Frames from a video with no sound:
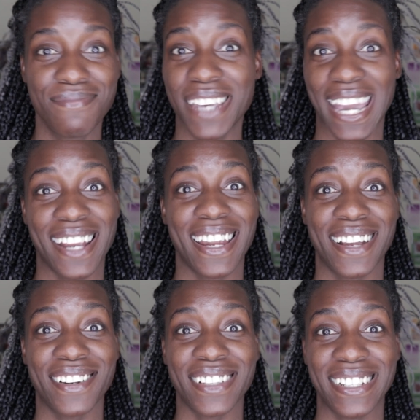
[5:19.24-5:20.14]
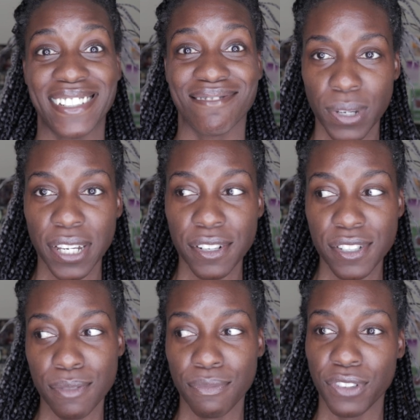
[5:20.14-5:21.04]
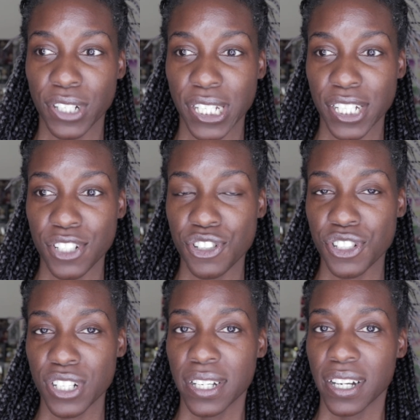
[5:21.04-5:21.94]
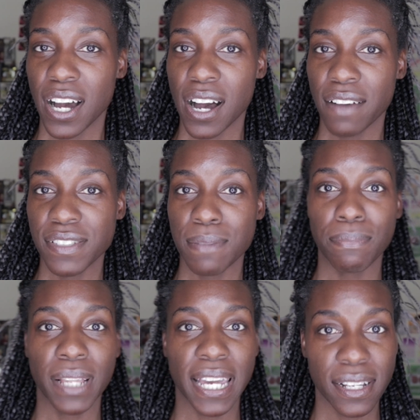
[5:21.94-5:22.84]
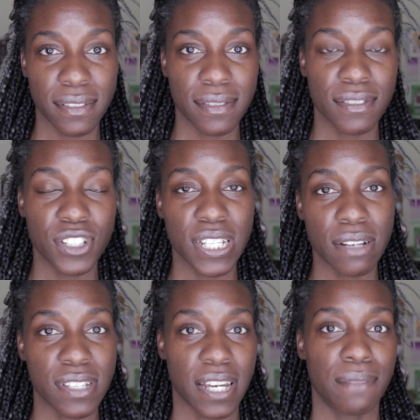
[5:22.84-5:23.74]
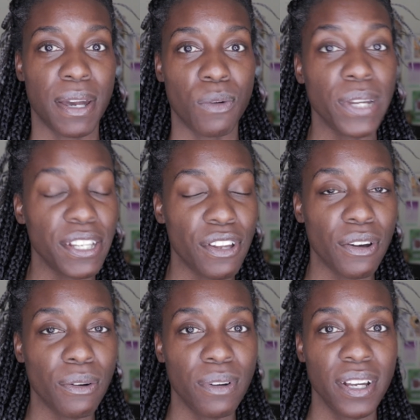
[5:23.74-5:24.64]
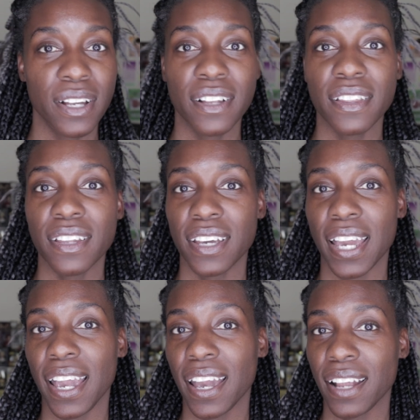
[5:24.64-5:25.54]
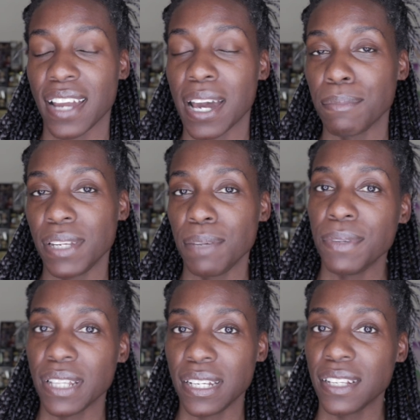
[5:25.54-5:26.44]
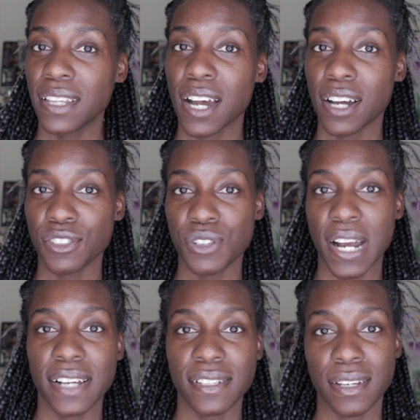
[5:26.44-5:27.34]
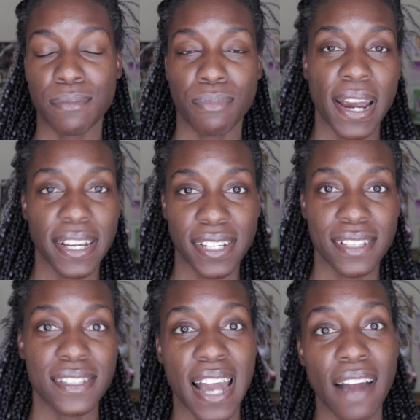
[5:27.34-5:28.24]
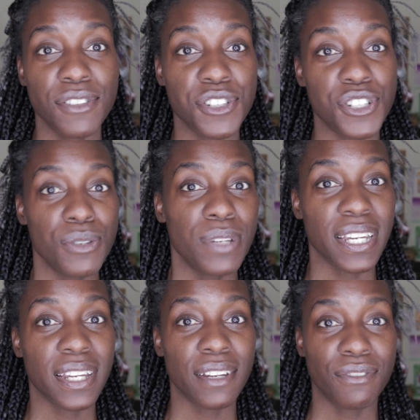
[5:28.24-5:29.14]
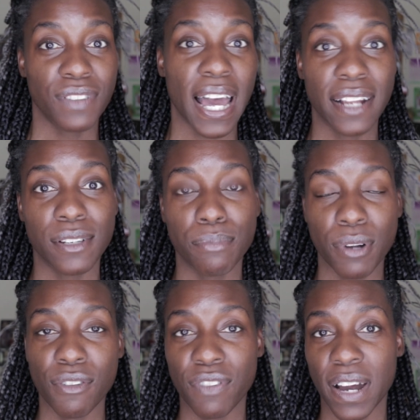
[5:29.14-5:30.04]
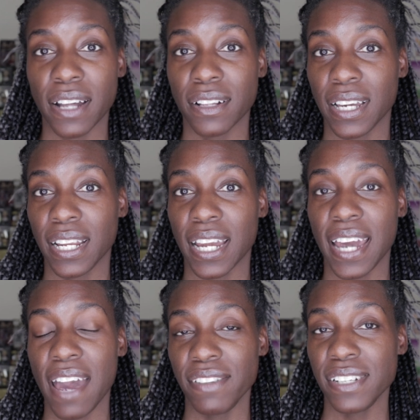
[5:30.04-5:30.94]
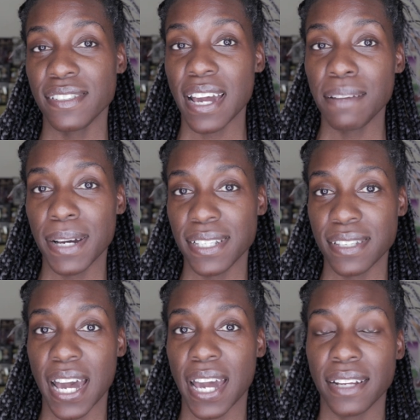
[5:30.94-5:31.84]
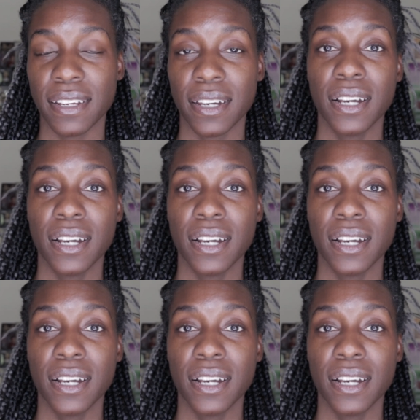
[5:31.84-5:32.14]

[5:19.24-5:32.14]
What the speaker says: can't handle it. Here's some footage of some plants just outside my window, and I manipulated the contrast and brightness after shooting in a flat profile, and I have a side-by-side